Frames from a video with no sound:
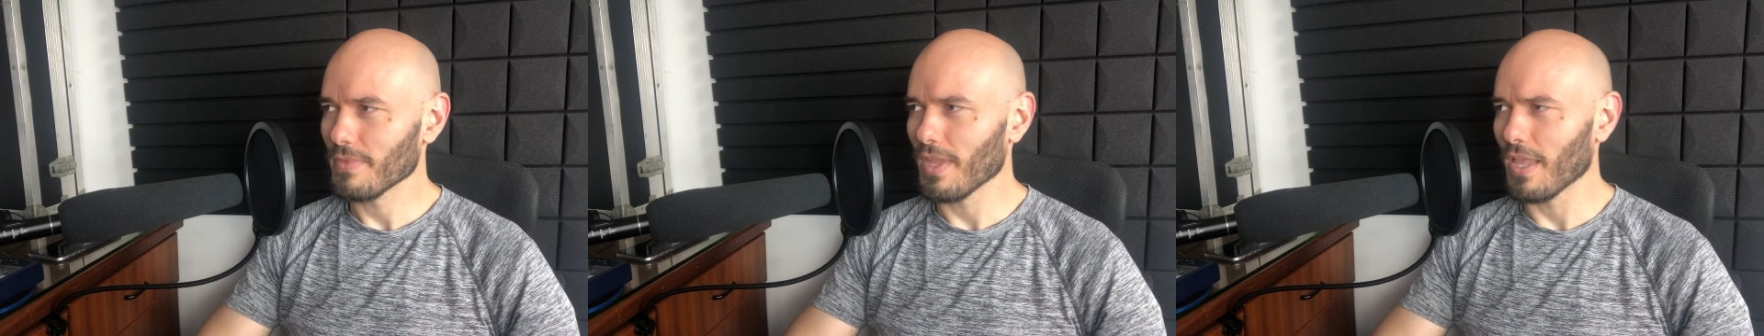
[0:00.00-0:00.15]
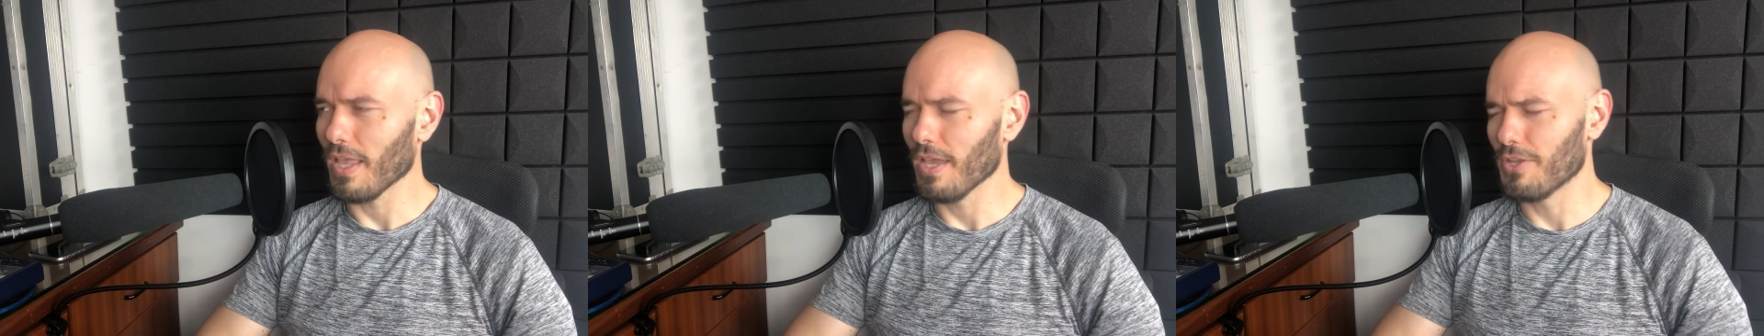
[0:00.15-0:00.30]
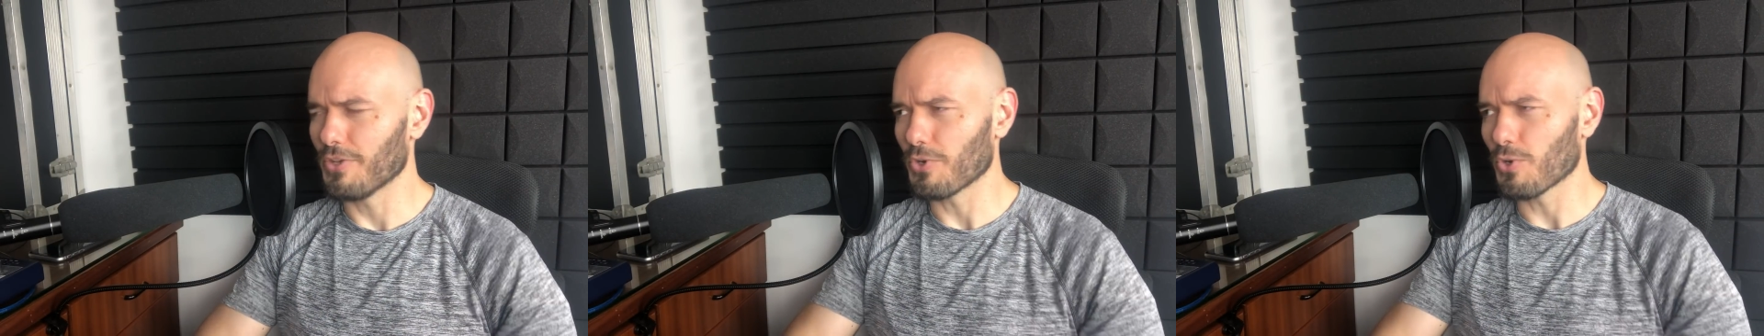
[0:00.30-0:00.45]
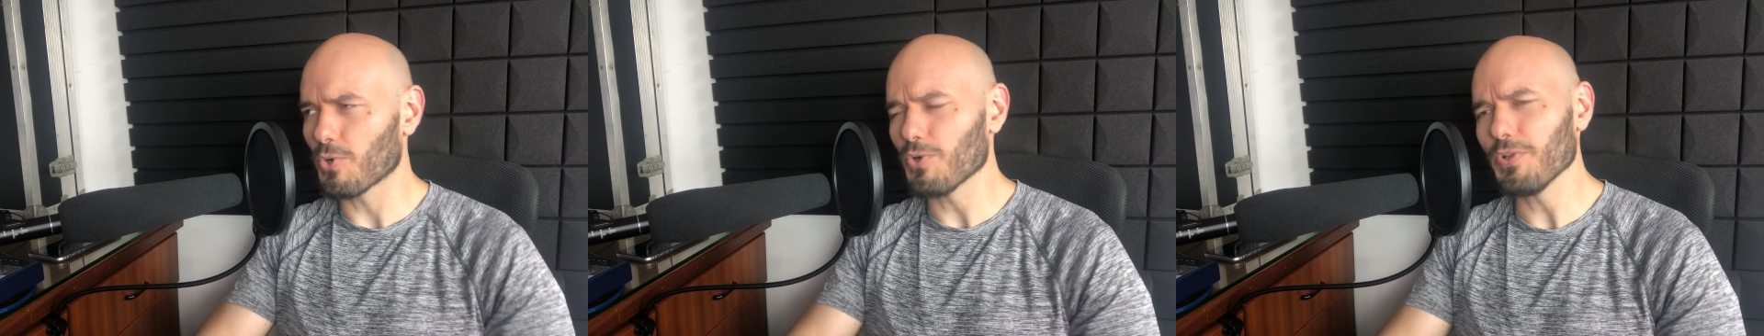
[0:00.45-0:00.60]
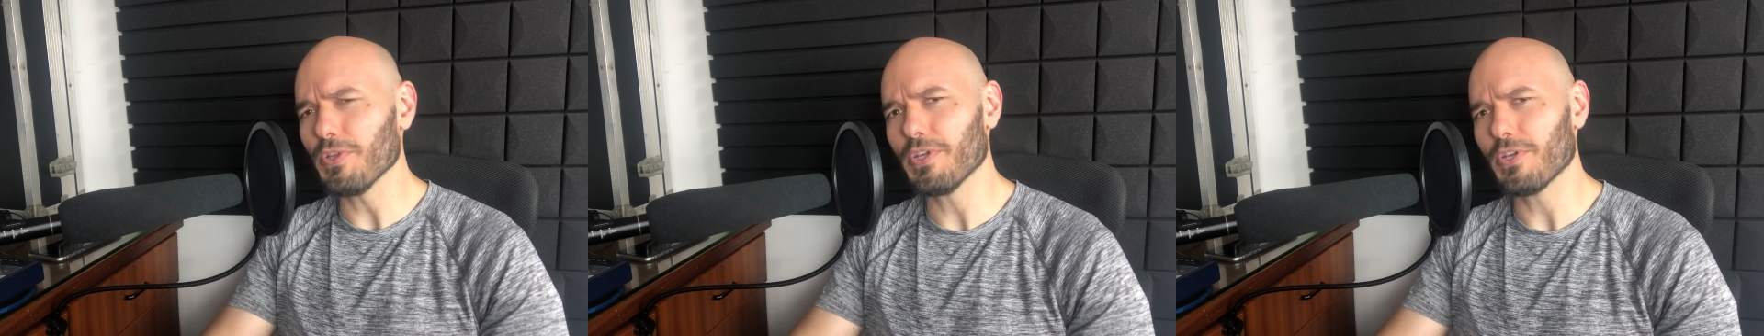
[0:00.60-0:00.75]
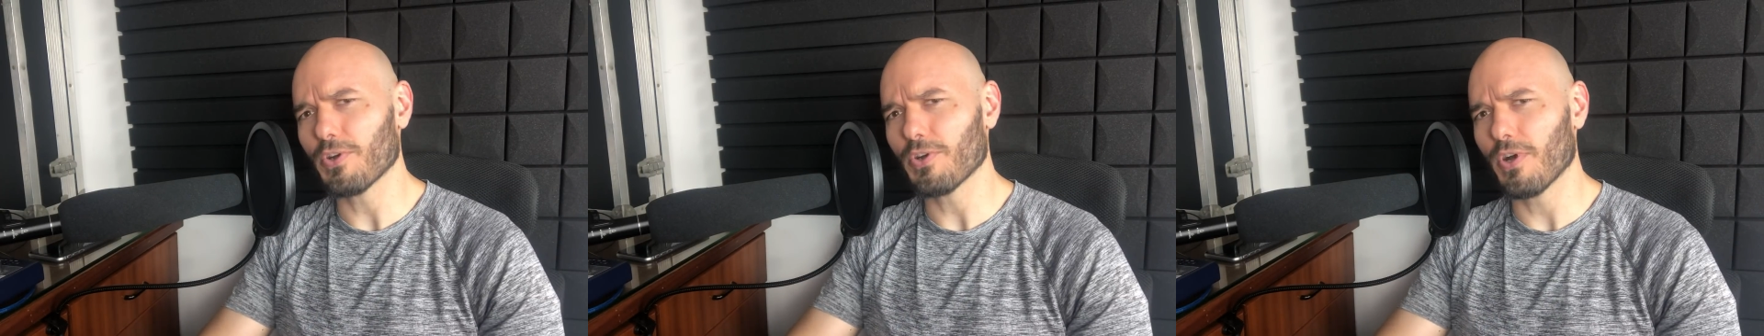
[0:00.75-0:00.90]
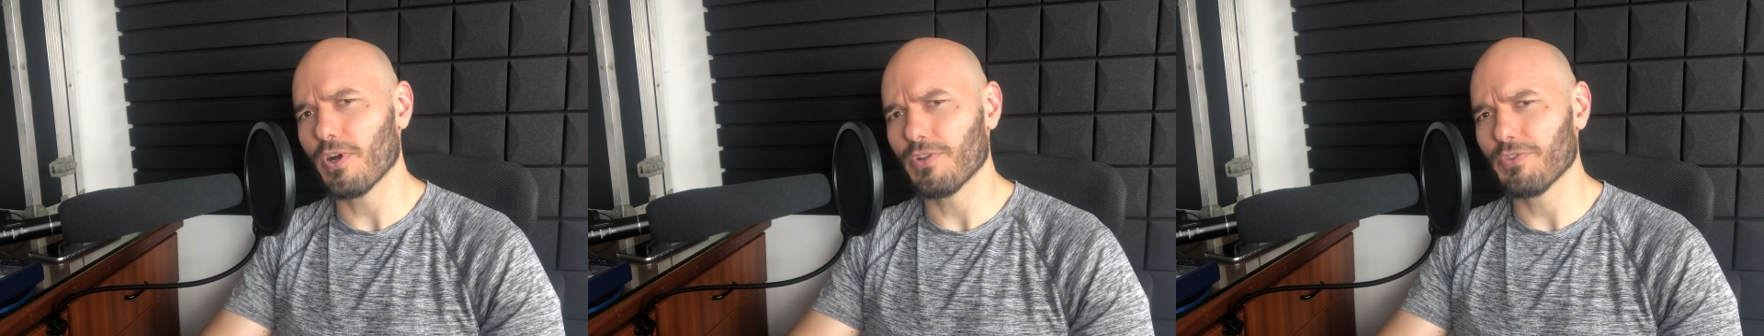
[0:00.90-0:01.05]
And
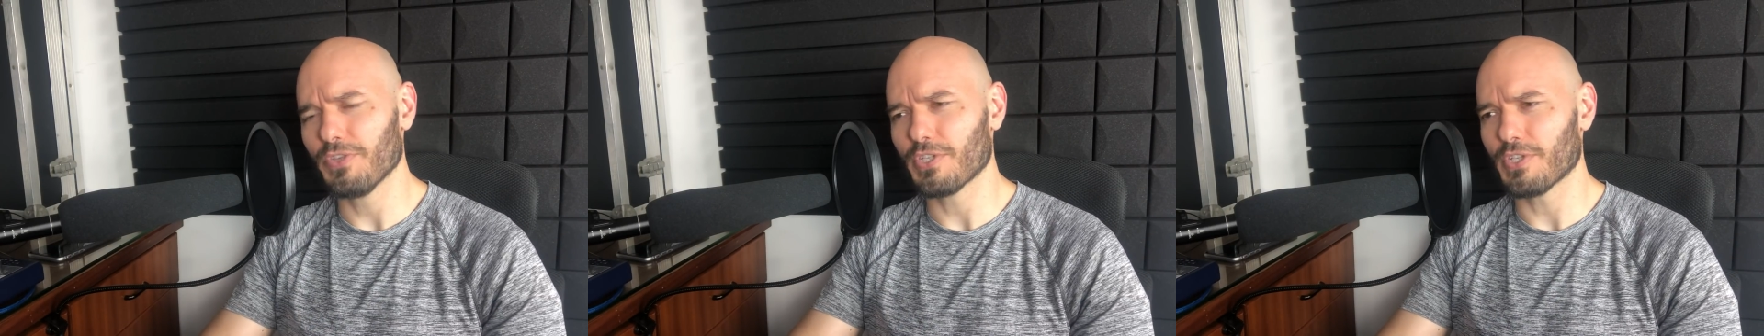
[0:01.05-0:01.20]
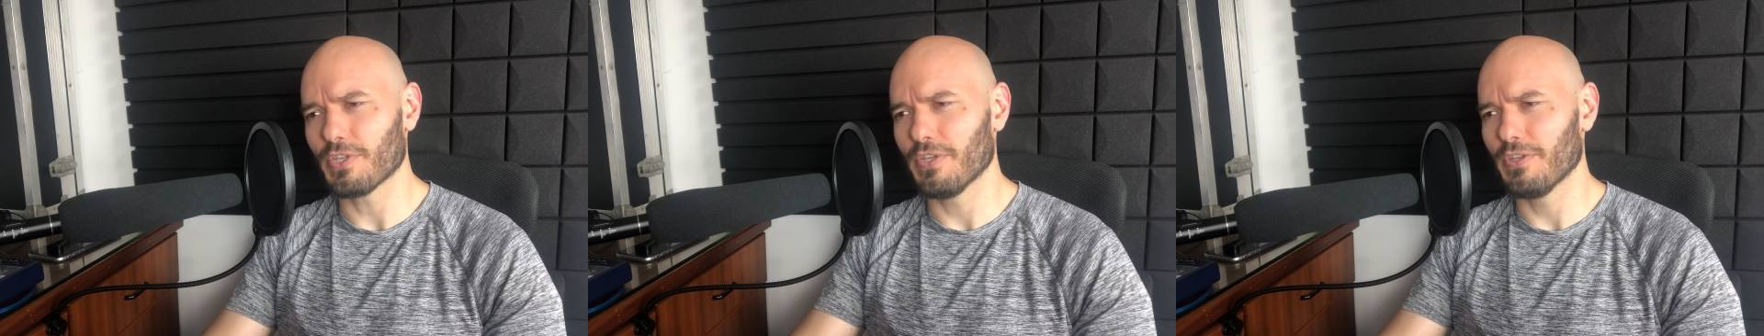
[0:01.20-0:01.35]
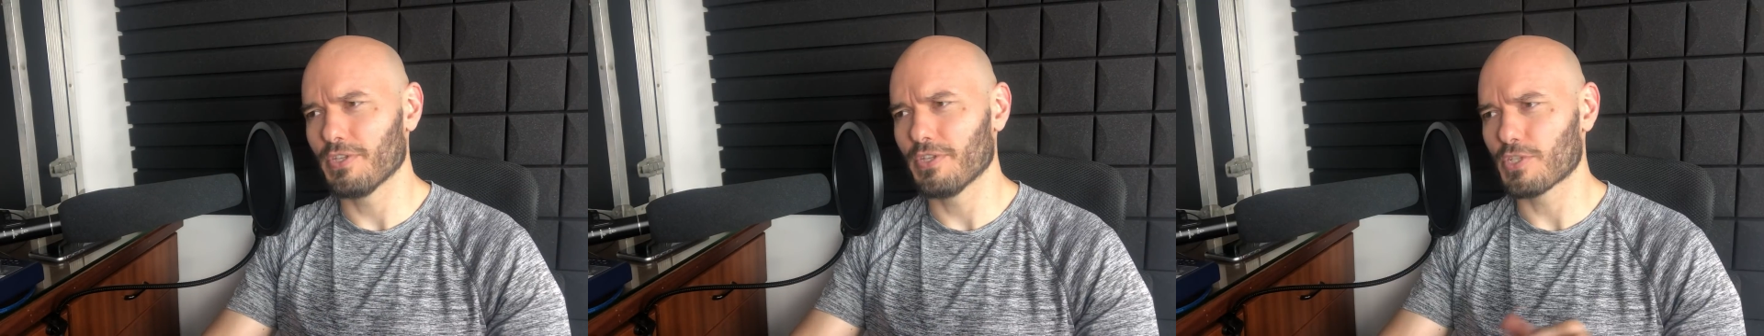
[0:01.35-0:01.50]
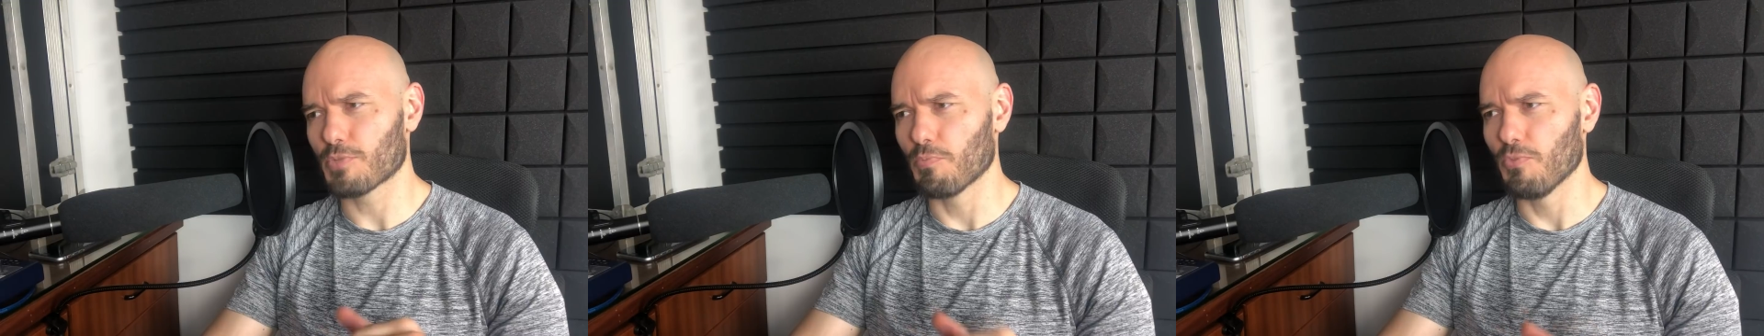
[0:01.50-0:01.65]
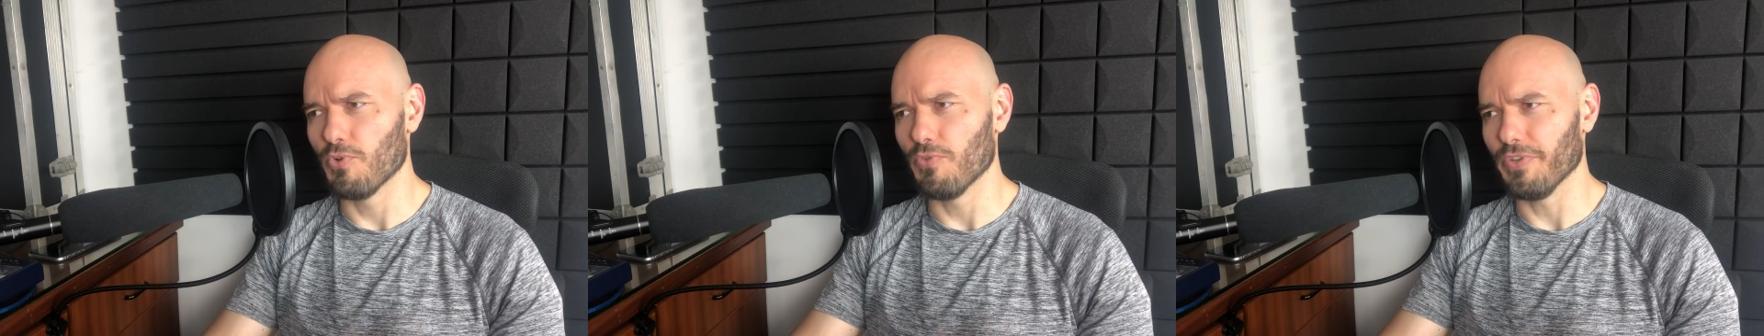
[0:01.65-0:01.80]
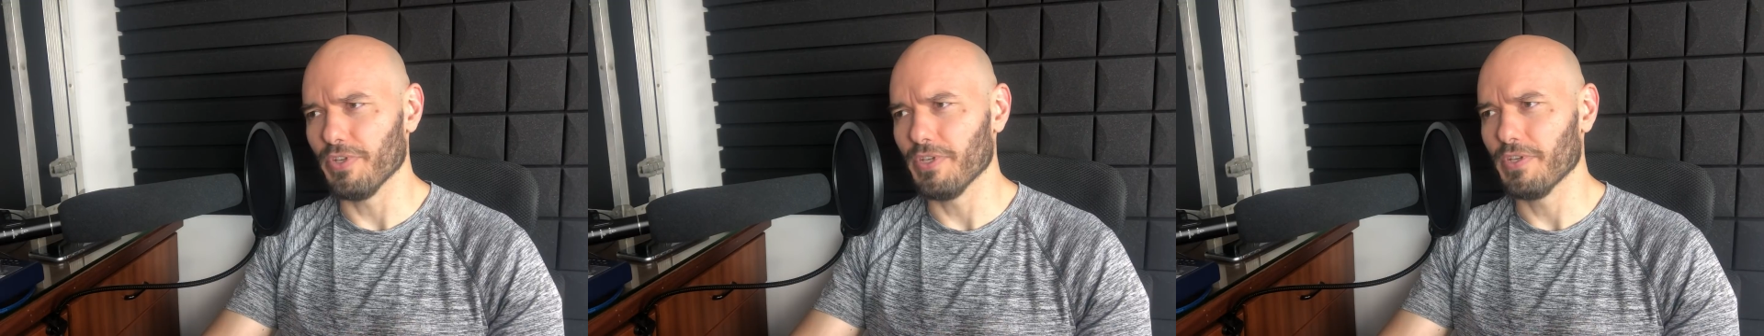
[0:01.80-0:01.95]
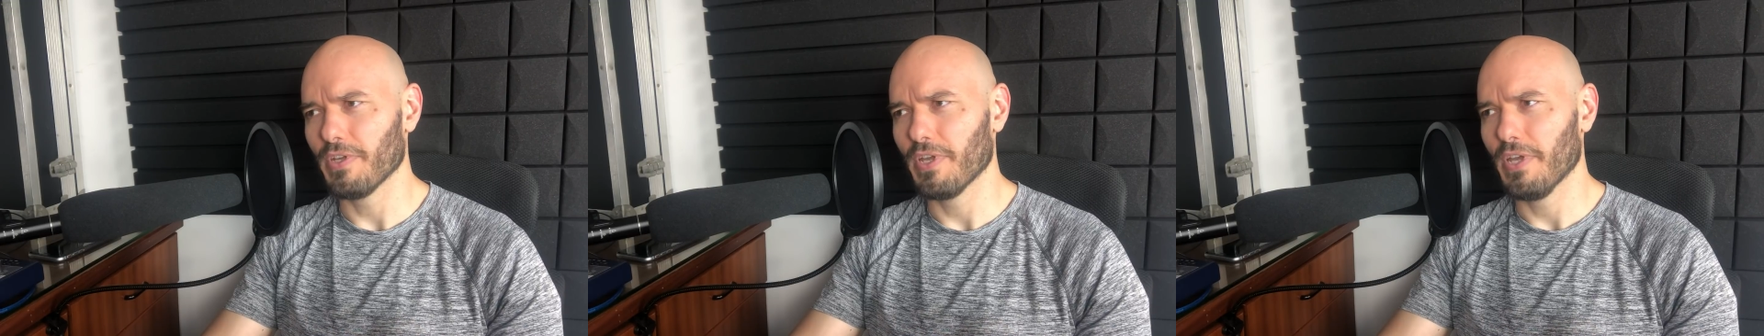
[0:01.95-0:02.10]
earlier on in this
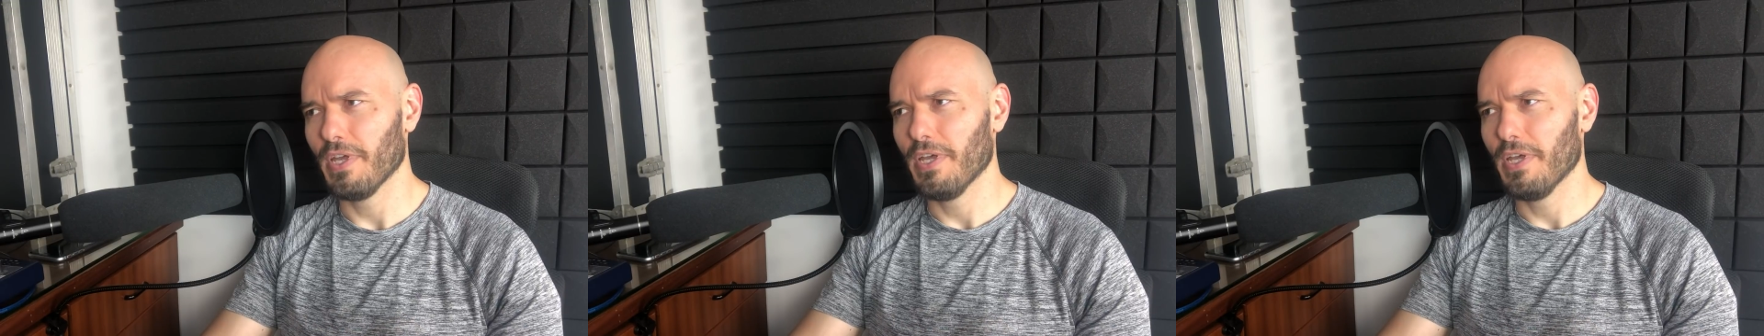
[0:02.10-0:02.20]
movie,